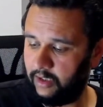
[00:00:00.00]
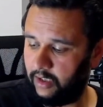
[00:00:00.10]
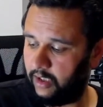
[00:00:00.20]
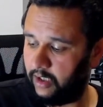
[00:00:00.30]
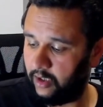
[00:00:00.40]

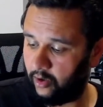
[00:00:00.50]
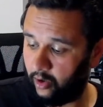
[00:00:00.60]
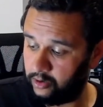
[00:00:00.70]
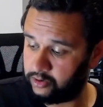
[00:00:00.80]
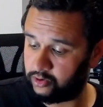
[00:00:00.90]

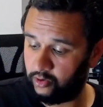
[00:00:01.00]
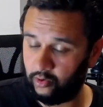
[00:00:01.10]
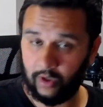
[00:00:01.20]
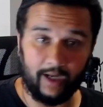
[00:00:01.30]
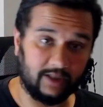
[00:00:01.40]

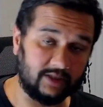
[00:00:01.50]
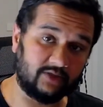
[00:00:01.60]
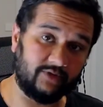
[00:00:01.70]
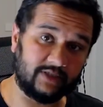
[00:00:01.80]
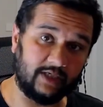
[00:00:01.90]
Also, I
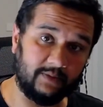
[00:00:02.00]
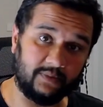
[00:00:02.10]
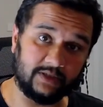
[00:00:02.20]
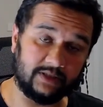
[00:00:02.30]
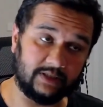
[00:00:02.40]
just recently
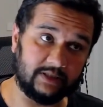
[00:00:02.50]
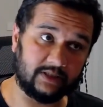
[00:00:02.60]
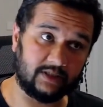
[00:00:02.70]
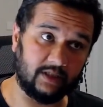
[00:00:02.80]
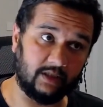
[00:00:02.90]

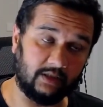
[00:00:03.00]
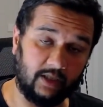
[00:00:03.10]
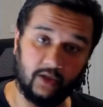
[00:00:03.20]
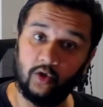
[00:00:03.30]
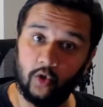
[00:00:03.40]
purchased
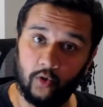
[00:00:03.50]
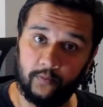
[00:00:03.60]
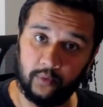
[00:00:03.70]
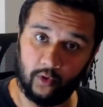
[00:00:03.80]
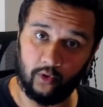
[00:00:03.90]
the
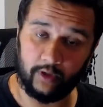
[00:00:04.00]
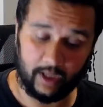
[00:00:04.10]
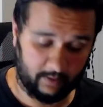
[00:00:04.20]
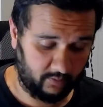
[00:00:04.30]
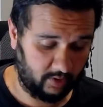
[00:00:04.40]
GoPro
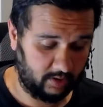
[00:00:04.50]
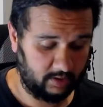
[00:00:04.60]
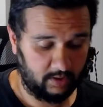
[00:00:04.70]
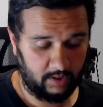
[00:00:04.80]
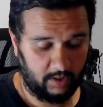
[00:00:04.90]

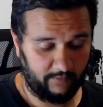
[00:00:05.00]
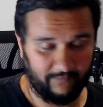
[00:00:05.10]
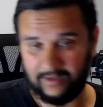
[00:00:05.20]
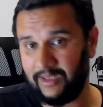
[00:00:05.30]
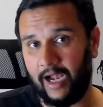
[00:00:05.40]
camera.
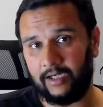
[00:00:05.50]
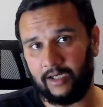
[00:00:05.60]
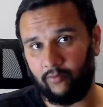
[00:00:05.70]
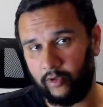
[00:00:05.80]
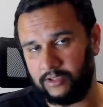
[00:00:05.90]
With that
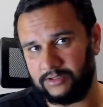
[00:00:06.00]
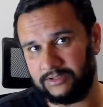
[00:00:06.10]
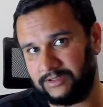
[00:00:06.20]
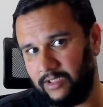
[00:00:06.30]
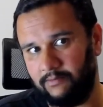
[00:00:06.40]
I wanted
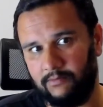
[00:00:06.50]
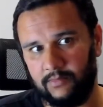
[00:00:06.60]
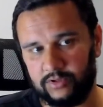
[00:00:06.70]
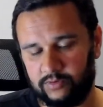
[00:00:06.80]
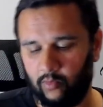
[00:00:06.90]

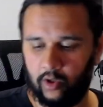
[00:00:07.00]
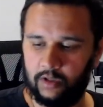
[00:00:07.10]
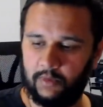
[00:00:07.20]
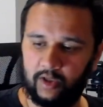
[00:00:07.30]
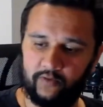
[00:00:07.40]
some
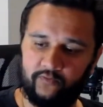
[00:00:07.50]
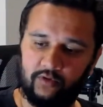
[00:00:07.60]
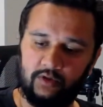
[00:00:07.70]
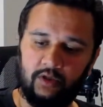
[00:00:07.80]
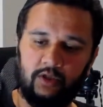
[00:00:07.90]
smaller
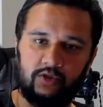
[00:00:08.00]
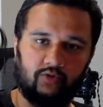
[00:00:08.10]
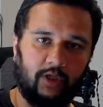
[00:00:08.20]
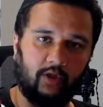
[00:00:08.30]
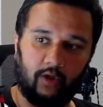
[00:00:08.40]
microphone,
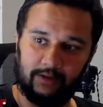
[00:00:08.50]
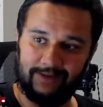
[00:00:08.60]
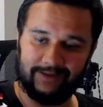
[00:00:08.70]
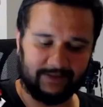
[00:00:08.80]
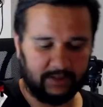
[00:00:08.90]
so I
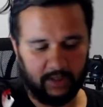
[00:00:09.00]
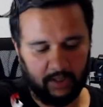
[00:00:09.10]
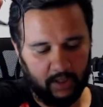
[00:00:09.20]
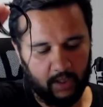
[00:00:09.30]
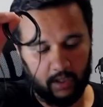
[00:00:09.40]
got this
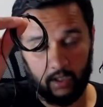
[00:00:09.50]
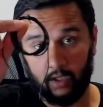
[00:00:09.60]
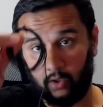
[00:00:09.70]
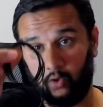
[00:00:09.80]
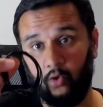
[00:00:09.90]

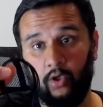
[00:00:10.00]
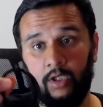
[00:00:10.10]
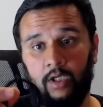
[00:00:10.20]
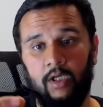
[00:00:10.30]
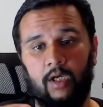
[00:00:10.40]

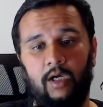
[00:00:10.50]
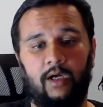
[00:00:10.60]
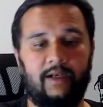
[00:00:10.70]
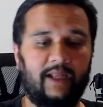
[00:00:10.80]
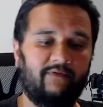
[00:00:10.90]
Rode
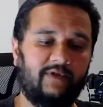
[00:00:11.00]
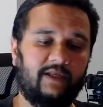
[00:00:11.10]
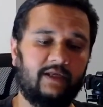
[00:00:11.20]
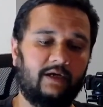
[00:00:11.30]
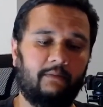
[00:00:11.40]

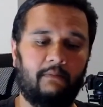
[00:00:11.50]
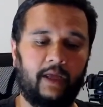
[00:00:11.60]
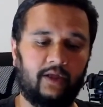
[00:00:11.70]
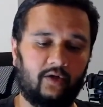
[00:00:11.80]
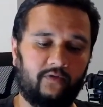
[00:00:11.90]
Lavalier
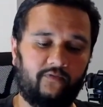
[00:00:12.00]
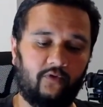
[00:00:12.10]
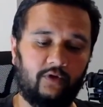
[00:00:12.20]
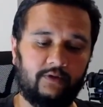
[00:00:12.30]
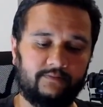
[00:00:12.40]

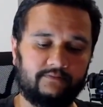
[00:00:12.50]
microphone